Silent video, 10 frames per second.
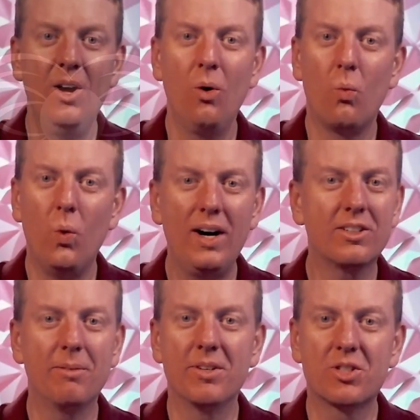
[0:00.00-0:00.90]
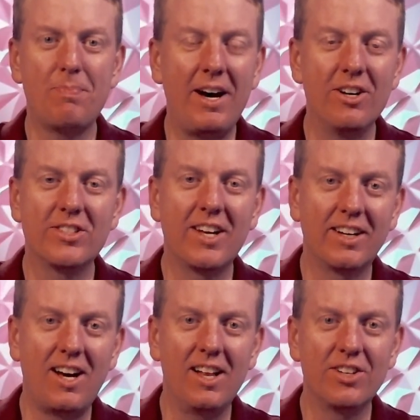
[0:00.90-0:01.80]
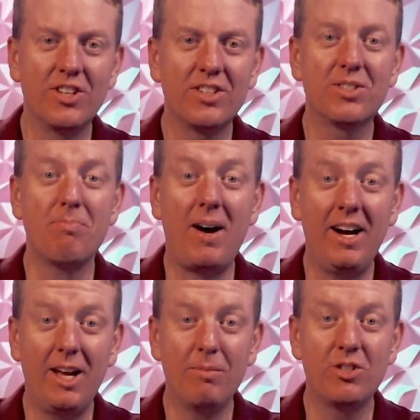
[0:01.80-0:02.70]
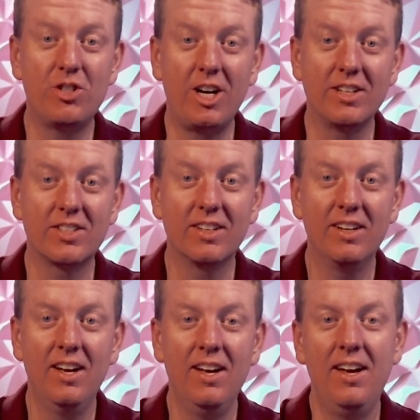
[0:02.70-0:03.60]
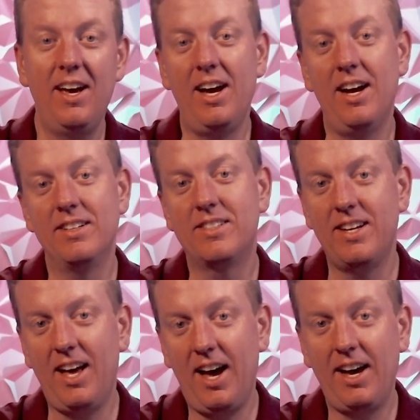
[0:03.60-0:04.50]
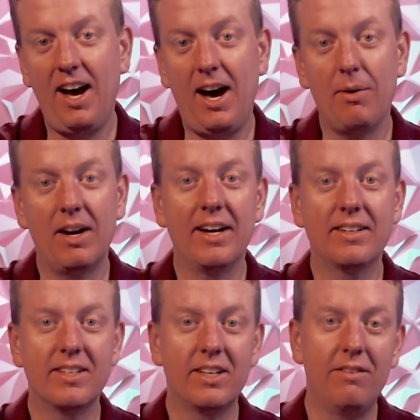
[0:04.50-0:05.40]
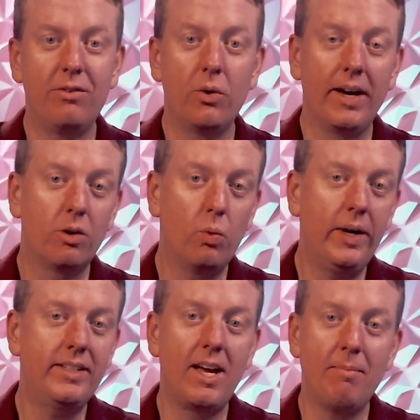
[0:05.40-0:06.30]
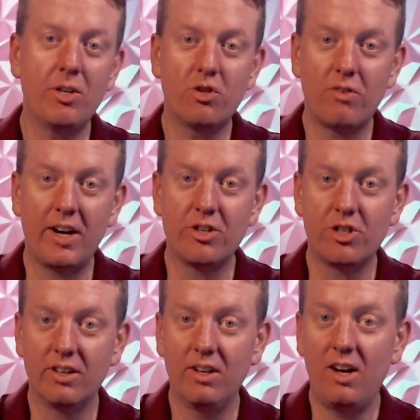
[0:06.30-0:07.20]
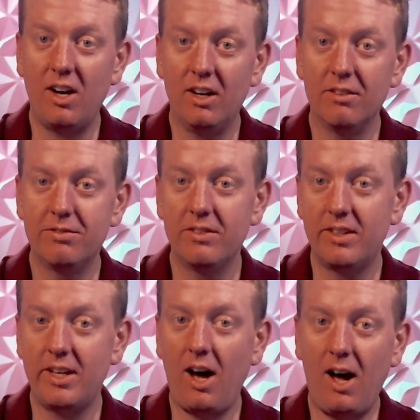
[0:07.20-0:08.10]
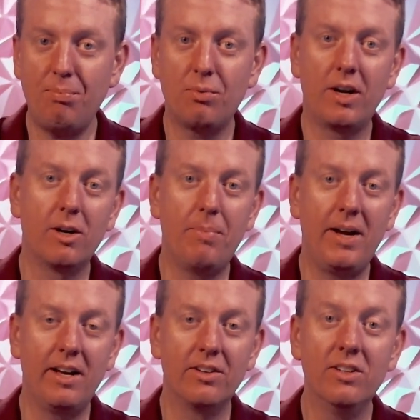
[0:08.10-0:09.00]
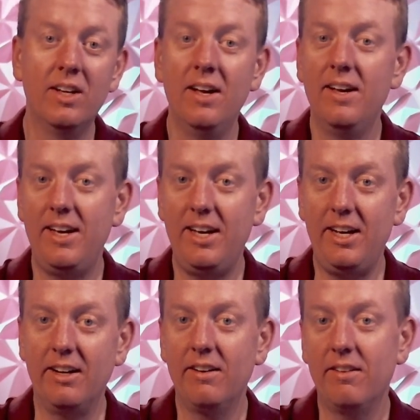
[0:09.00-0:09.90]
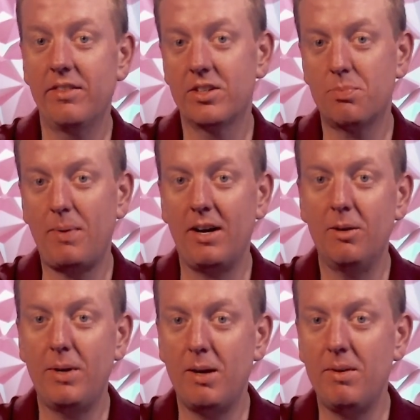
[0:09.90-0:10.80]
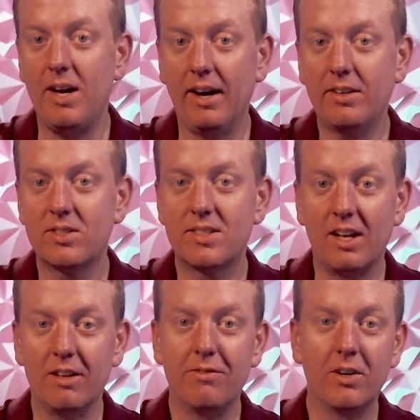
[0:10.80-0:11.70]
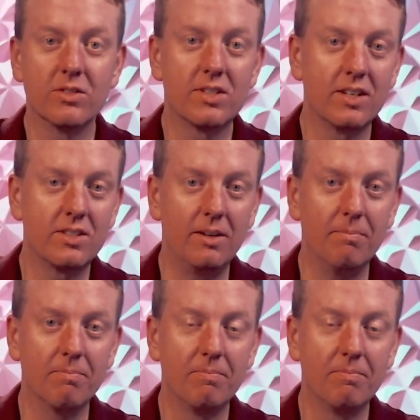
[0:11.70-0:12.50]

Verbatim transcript: Welcome to Spydur Technologies. My name is Jason, and today I would like to give you a quick demonstration of the operator panel in the Spydur PBX telephone system.